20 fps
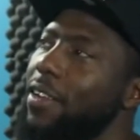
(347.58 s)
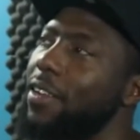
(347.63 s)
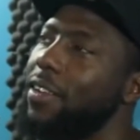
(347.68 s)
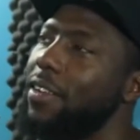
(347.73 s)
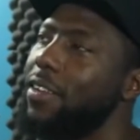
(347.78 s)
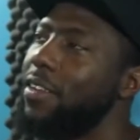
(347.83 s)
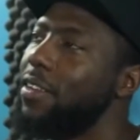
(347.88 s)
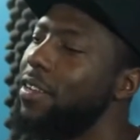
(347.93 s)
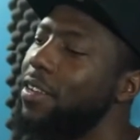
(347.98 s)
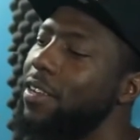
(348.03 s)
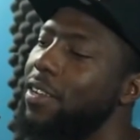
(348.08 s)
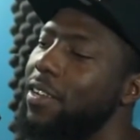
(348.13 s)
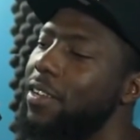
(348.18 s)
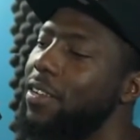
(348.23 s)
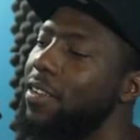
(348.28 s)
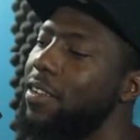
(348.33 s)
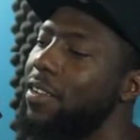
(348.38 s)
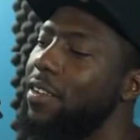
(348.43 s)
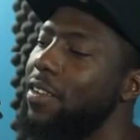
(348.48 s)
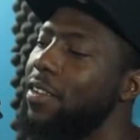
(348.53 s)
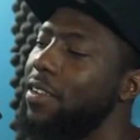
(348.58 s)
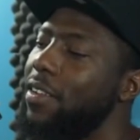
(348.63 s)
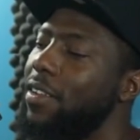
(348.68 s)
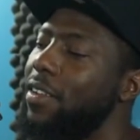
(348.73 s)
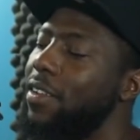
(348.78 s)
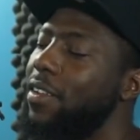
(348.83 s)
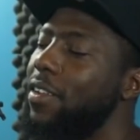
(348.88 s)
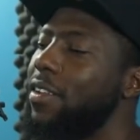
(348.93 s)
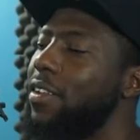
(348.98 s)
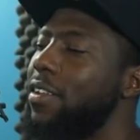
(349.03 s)
get get one, but
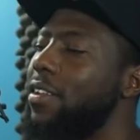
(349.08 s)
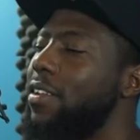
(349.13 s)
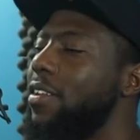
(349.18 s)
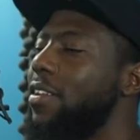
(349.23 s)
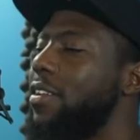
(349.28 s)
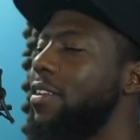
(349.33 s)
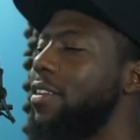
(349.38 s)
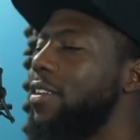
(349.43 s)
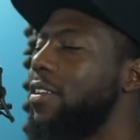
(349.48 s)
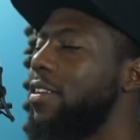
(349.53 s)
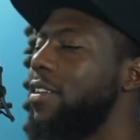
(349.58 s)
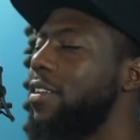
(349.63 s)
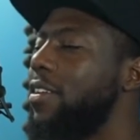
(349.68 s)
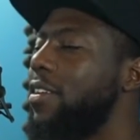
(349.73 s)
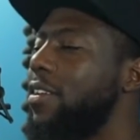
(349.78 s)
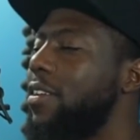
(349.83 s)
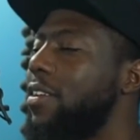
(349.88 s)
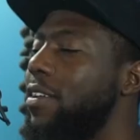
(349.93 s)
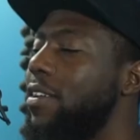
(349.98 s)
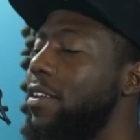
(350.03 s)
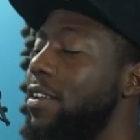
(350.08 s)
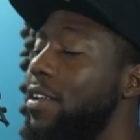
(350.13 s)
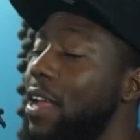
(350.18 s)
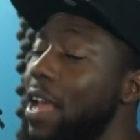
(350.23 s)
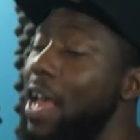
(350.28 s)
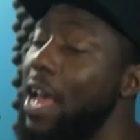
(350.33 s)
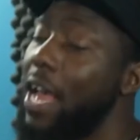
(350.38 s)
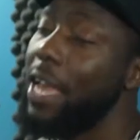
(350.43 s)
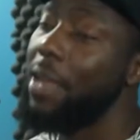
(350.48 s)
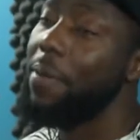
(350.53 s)
Jay-Z can't? Right.
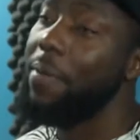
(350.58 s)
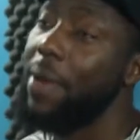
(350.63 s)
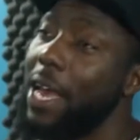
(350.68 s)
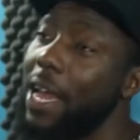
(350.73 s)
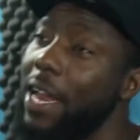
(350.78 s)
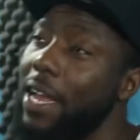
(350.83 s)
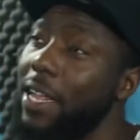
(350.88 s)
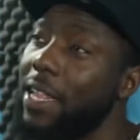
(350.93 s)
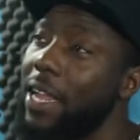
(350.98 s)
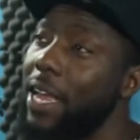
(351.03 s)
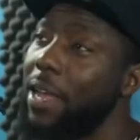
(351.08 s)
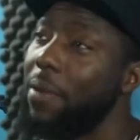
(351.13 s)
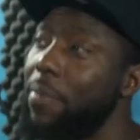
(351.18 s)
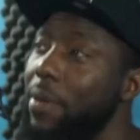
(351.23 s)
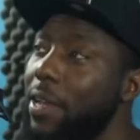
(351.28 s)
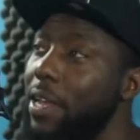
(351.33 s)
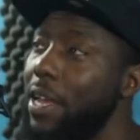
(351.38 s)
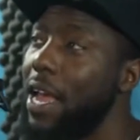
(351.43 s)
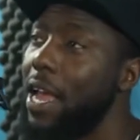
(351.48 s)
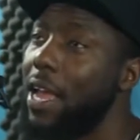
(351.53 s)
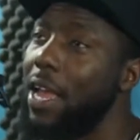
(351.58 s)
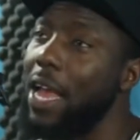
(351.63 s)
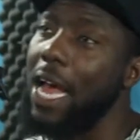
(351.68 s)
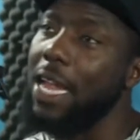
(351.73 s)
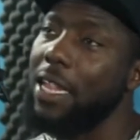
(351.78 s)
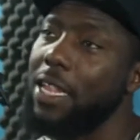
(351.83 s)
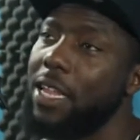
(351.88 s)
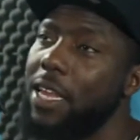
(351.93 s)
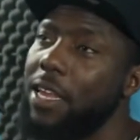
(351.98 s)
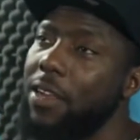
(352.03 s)
I ain't mad at that, but I
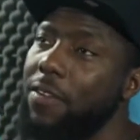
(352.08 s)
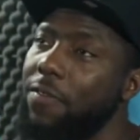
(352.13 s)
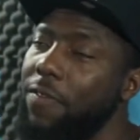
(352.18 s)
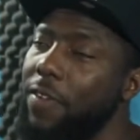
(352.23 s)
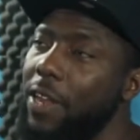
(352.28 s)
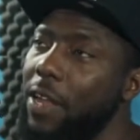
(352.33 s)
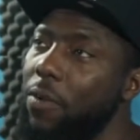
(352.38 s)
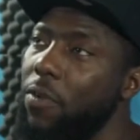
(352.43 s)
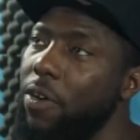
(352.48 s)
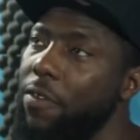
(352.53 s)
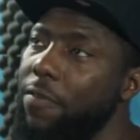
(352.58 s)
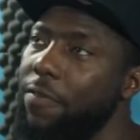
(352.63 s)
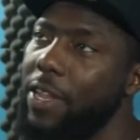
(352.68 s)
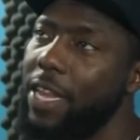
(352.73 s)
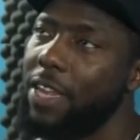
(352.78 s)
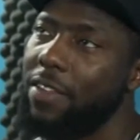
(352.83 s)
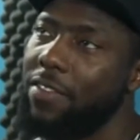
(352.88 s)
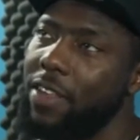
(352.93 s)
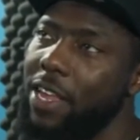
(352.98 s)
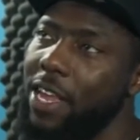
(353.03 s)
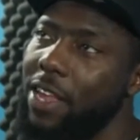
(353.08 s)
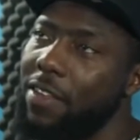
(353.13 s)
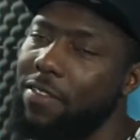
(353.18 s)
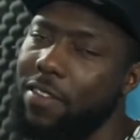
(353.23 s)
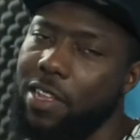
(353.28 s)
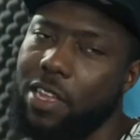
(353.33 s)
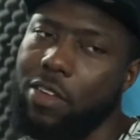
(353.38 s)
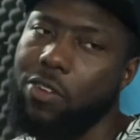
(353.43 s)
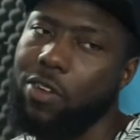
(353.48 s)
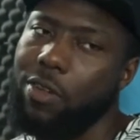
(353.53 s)
think what Flex saying
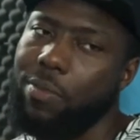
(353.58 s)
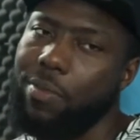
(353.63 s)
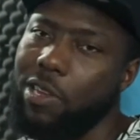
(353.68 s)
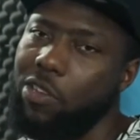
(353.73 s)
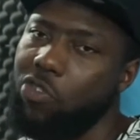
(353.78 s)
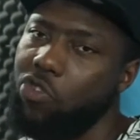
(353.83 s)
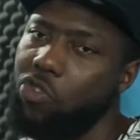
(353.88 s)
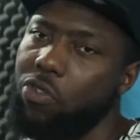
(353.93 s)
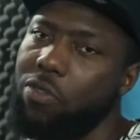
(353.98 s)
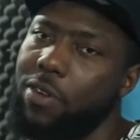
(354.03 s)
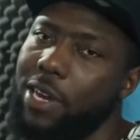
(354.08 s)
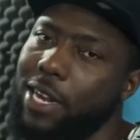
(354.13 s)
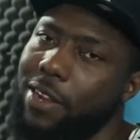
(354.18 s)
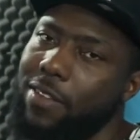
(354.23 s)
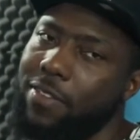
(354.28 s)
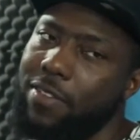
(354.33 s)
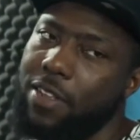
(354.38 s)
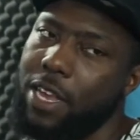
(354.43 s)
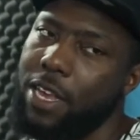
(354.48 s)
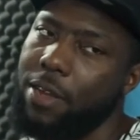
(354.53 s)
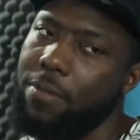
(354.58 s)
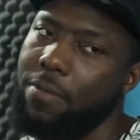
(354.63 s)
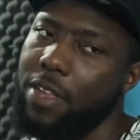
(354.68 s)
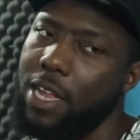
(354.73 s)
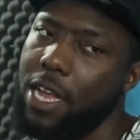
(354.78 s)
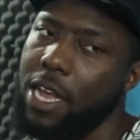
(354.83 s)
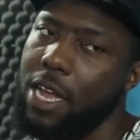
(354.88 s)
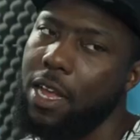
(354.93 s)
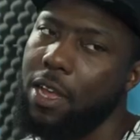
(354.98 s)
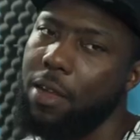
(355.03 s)
still could be true at the same
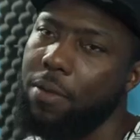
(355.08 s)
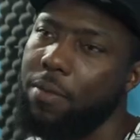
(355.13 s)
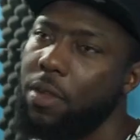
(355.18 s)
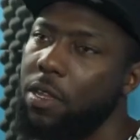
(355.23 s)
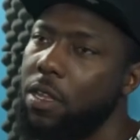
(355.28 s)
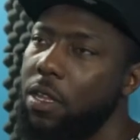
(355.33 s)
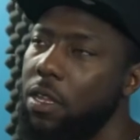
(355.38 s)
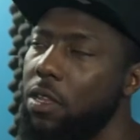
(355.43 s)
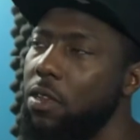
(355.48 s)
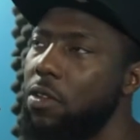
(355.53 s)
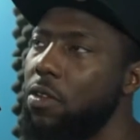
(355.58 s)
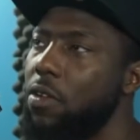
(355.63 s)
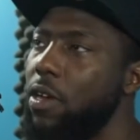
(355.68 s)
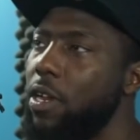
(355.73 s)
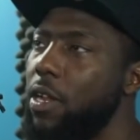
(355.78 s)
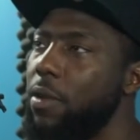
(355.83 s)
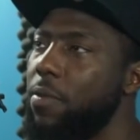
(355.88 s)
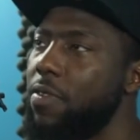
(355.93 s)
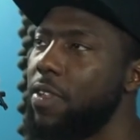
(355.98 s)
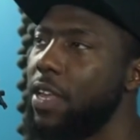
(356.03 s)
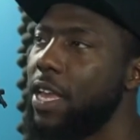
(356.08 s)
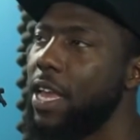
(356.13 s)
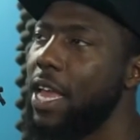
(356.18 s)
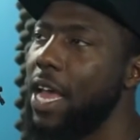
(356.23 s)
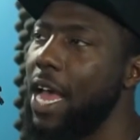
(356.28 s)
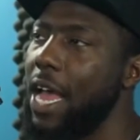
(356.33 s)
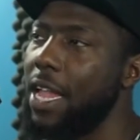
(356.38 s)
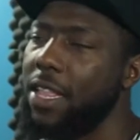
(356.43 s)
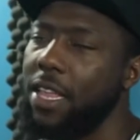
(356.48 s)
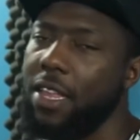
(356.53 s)
time. You know what I'm saying?
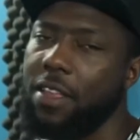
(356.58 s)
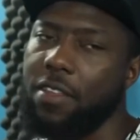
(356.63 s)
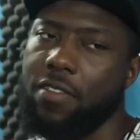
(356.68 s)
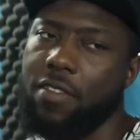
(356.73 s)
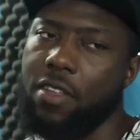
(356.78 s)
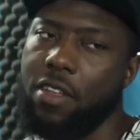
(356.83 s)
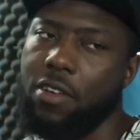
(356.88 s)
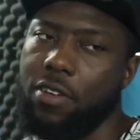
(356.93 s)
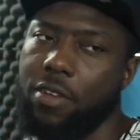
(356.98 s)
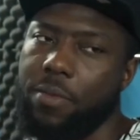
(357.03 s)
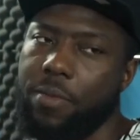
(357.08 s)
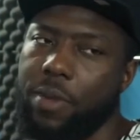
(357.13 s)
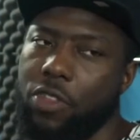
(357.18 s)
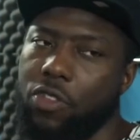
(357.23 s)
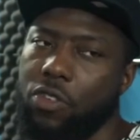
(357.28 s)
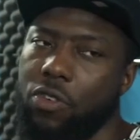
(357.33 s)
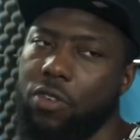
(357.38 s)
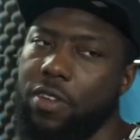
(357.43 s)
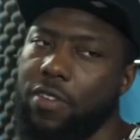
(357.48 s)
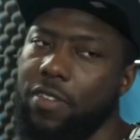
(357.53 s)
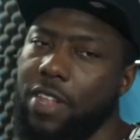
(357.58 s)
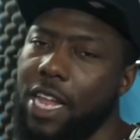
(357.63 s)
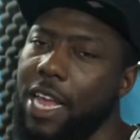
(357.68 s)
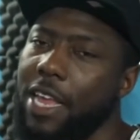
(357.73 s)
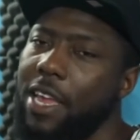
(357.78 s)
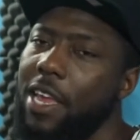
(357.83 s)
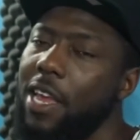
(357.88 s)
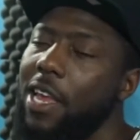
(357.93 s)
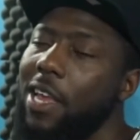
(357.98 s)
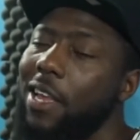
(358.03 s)
I think it still could be true because,
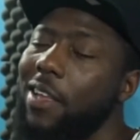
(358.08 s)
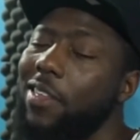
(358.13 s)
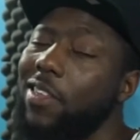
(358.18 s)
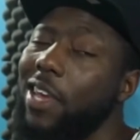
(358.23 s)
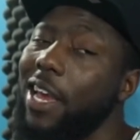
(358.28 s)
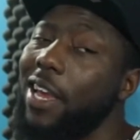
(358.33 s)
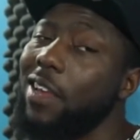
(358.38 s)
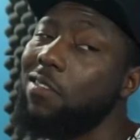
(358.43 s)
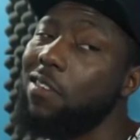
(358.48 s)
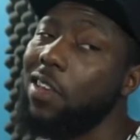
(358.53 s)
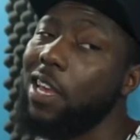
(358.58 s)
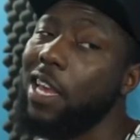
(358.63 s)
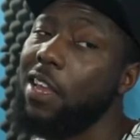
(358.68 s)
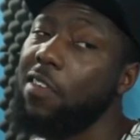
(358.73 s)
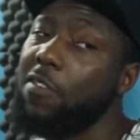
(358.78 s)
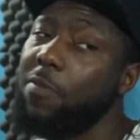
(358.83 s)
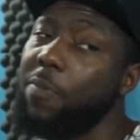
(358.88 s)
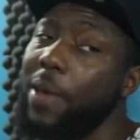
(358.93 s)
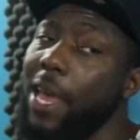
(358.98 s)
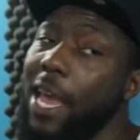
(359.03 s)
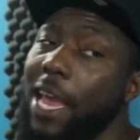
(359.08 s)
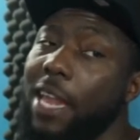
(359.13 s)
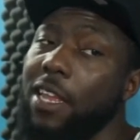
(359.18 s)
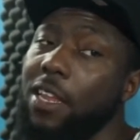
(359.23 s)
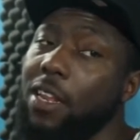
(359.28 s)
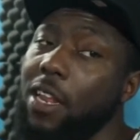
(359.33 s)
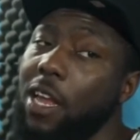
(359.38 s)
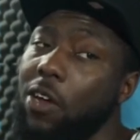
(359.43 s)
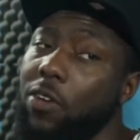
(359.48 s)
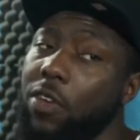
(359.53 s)
like, Jay-Z is petty
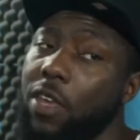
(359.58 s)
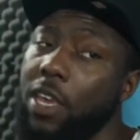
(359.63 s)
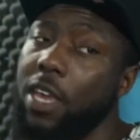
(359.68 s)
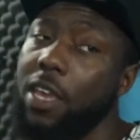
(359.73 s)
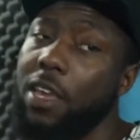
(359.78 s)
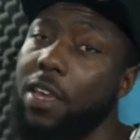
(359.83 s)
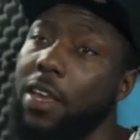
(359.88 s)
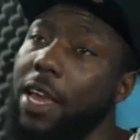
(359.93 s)
low-key.